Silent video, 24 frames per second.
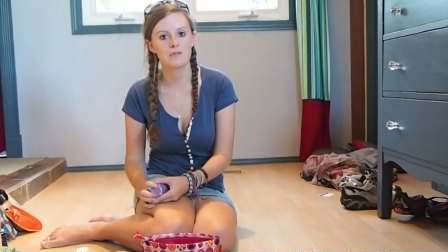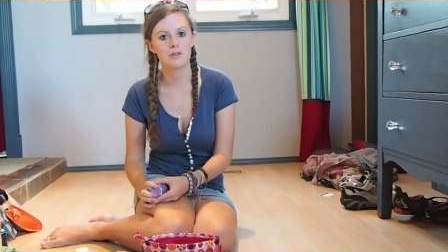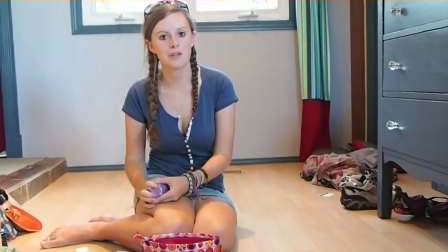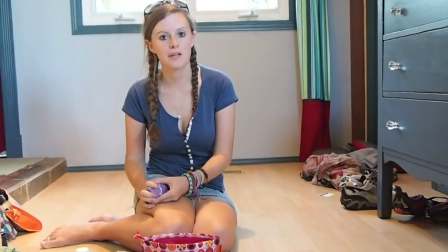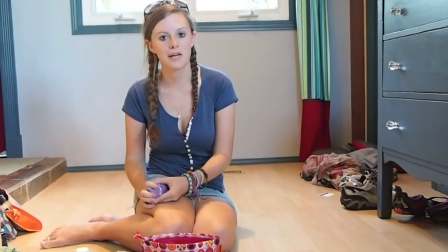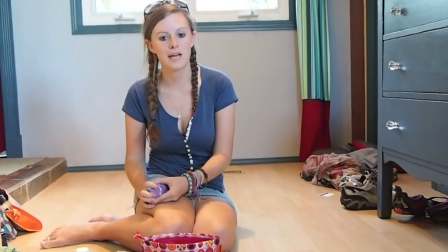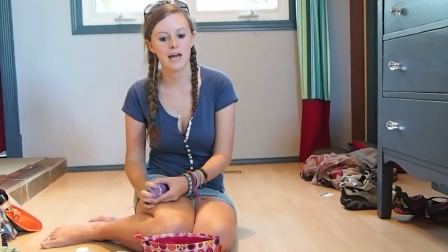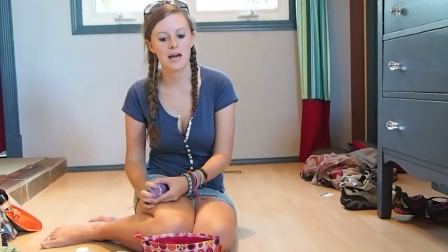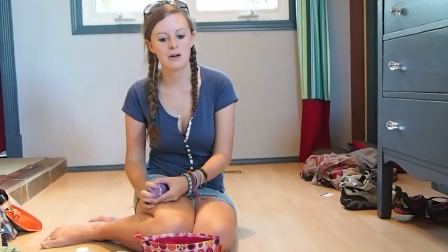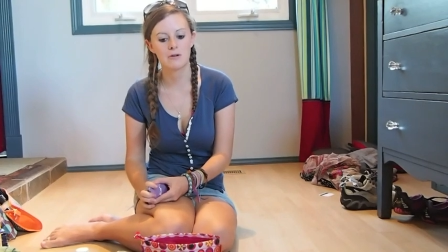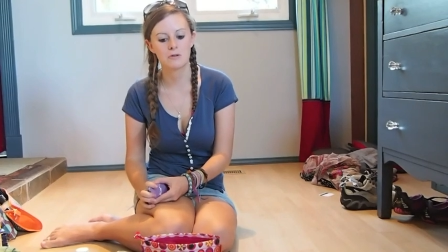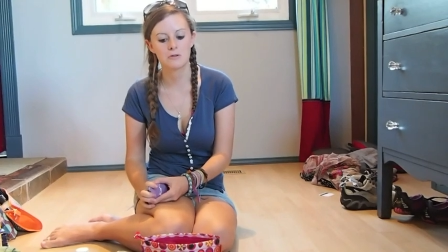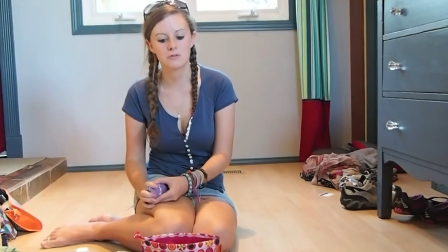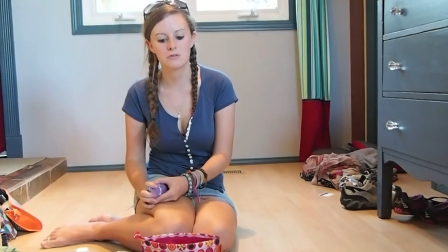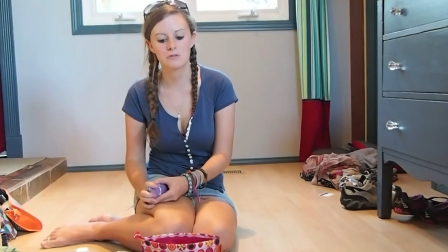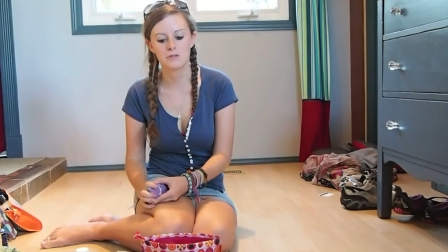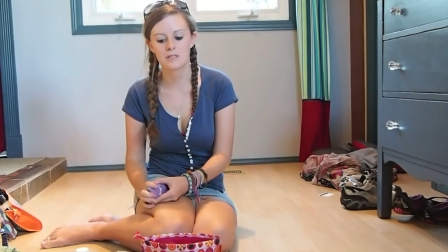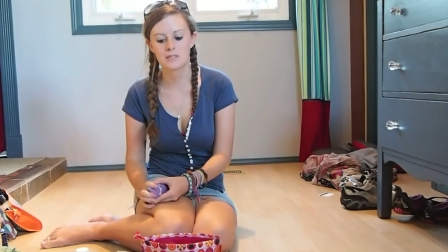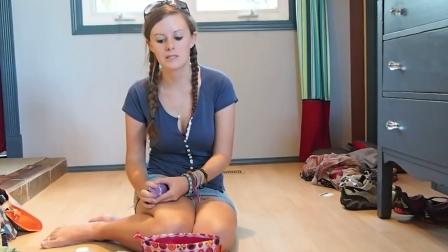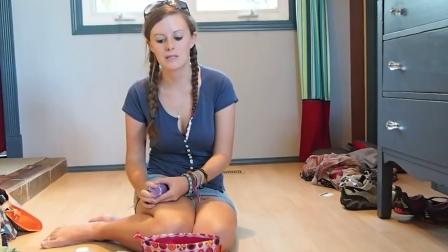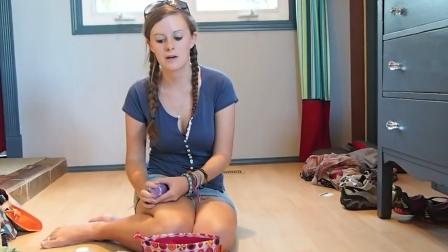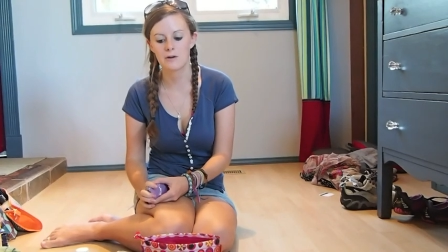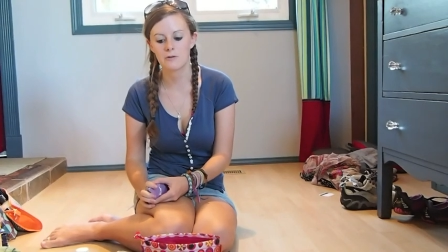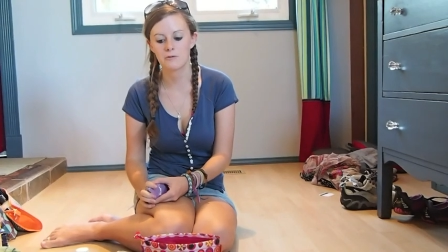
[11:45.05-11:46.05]
the counter in
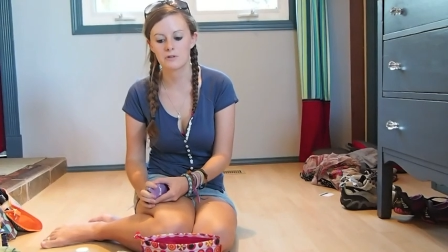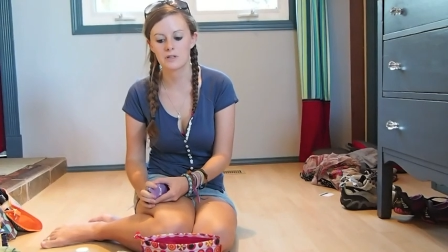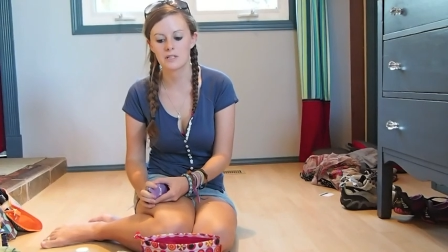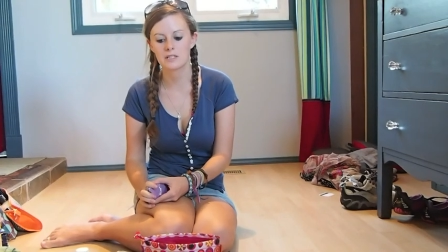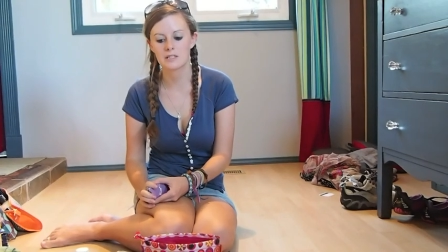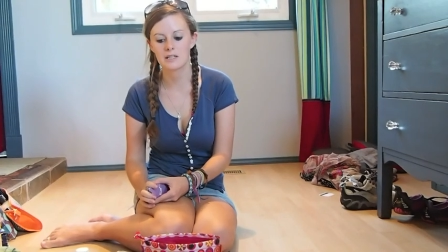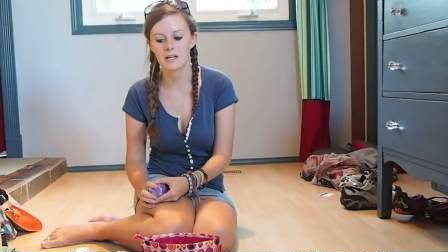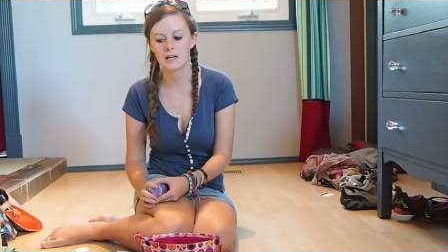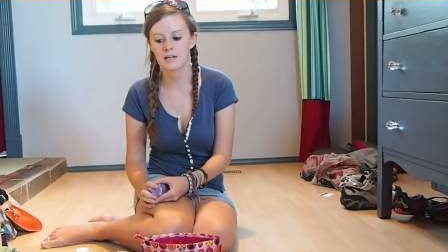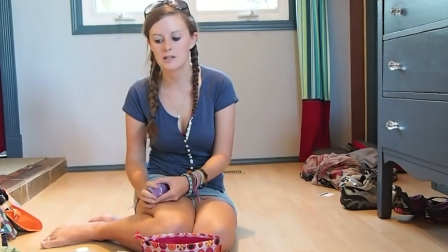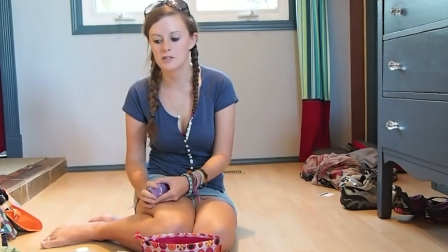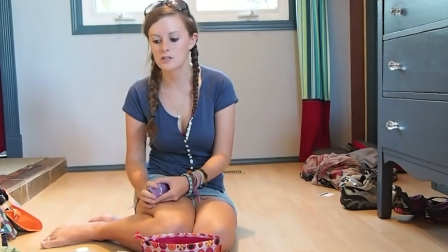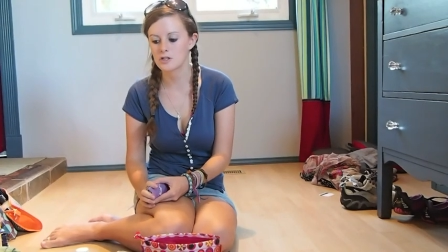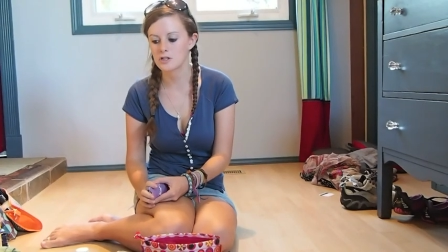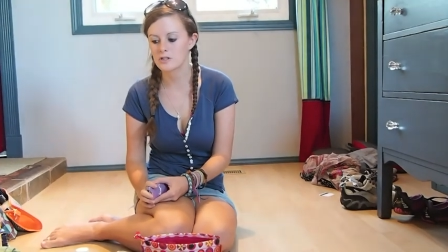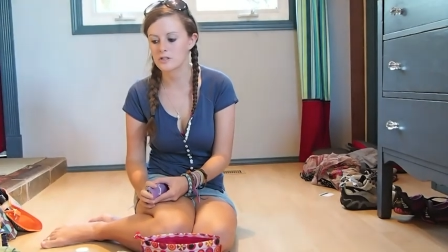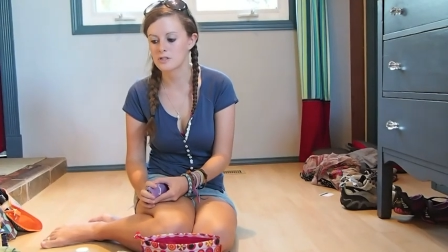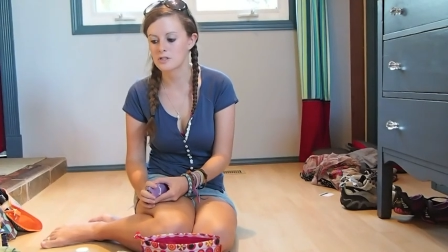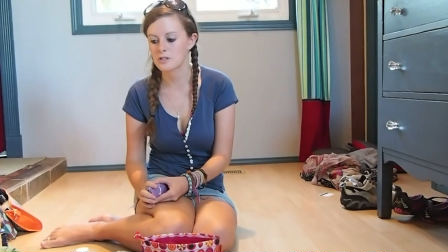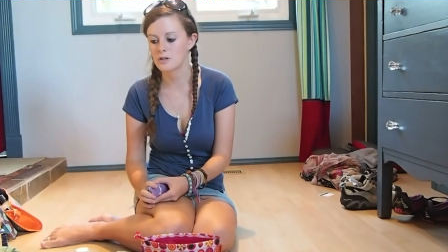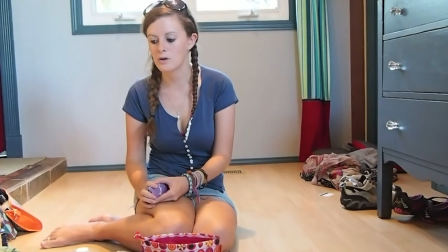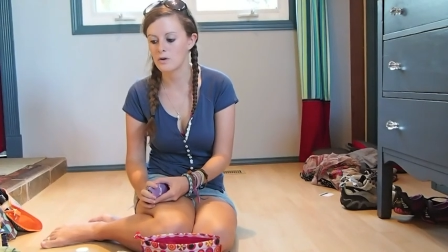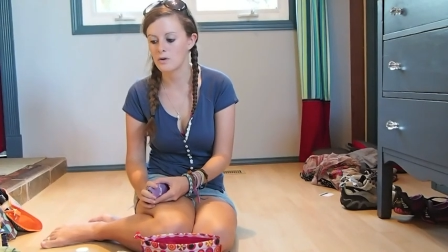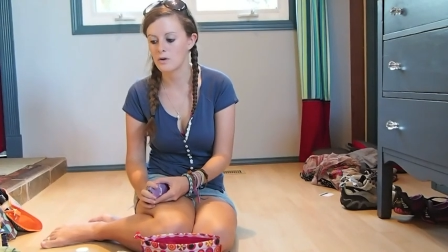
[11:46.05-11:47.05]
Southeast Asia,
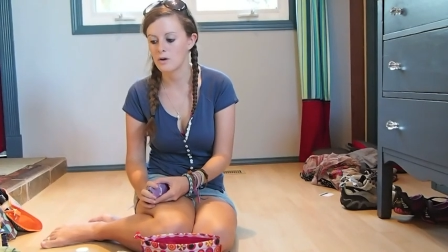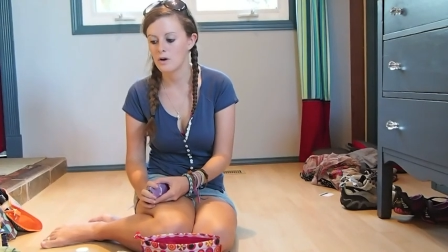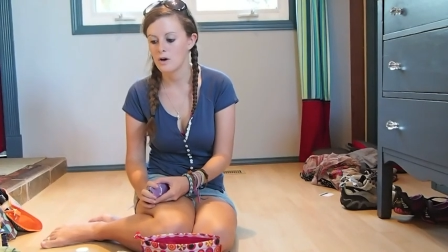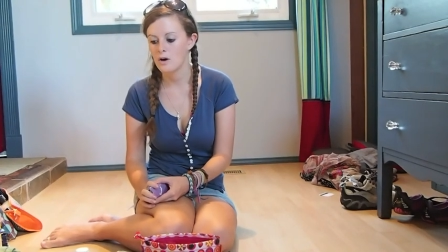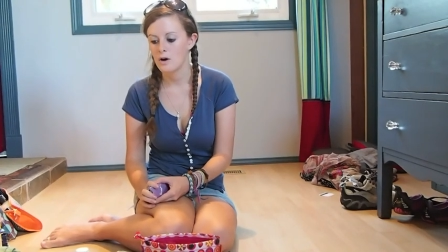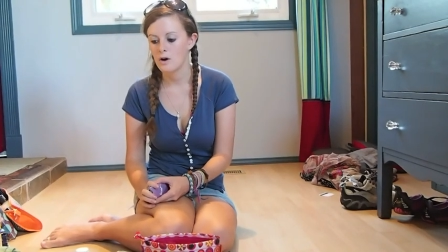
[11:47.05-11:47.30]
so